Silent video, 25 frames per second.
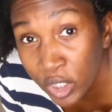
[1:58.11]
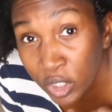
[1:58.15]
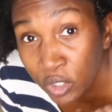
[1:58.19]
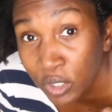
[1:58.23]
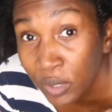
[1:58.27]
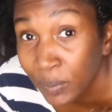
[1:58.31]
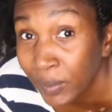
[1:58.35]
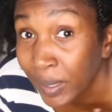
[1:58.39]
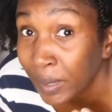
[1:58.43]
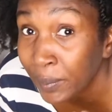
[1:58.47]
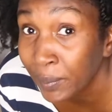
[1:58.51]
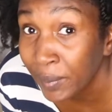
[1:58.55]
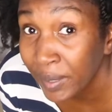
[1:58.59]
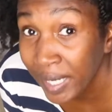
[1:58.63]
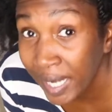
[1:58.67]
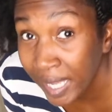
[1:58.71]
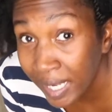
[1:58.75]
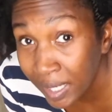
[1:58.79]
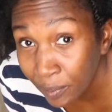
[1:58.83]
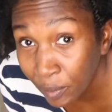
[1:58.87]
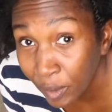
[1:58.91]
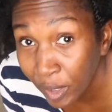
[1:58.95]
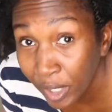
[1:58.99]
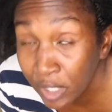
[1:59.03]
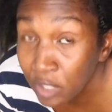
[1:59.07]
you can make
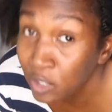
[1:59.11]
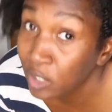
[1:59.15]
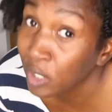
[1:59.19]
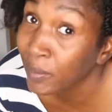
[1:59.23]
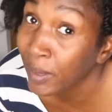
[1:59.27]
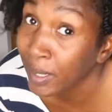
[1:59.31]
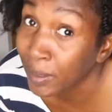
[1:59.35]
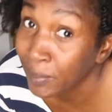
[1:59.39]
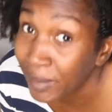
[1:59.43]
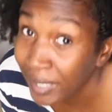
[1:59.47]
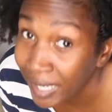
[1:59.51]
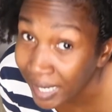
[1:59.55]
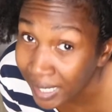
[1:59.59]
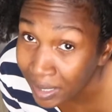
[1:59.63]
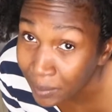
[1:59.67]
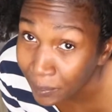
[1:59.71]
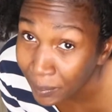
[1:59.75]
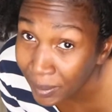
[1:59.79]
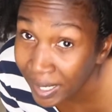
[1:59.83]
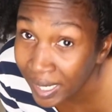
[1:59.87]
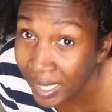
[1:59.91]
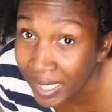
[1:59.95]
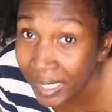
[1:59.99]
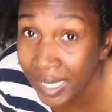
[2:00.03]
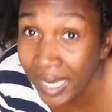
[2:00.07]
banana bread, you can make banana
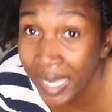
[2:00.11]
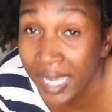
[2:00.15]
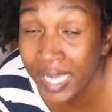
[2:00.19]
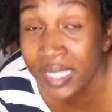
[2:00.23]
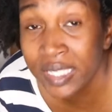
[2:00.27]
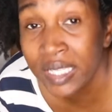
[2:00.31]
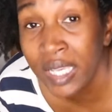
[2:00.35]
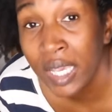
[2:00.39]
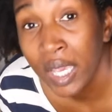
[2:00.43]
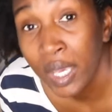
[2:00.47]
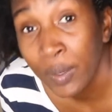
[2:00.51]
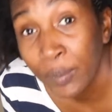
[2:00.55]
pancakes,